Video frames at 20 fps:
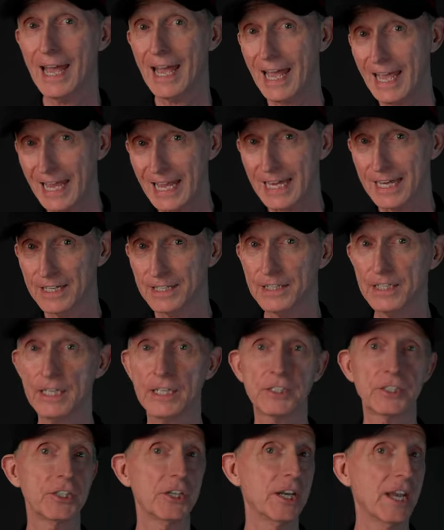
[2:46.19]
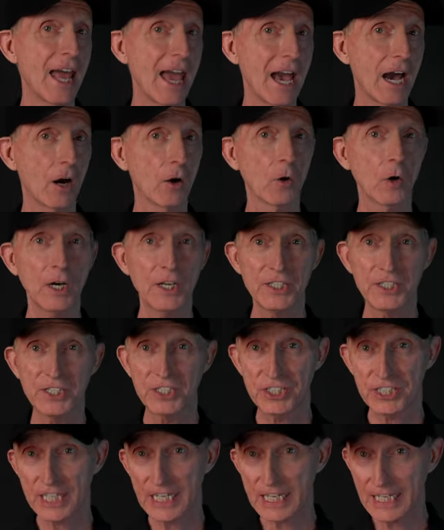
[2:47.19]
and it's now
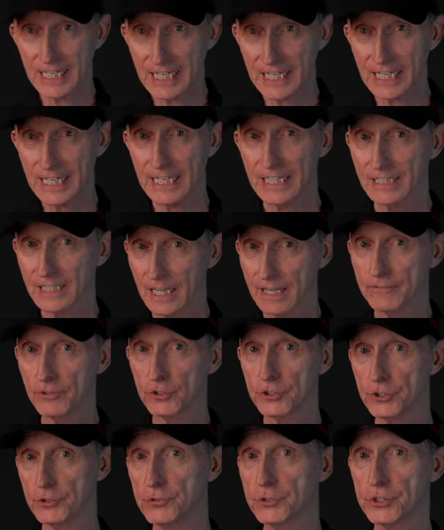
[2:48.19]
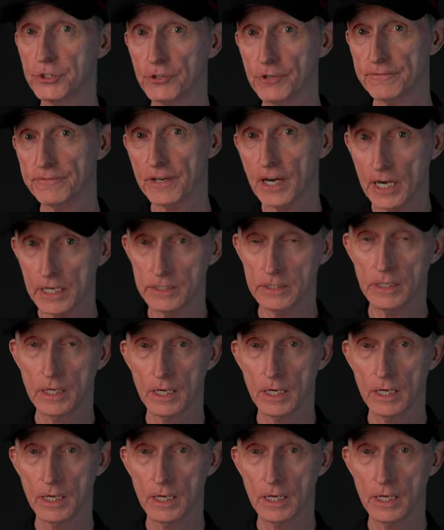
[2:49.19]
CE Level 2 certified.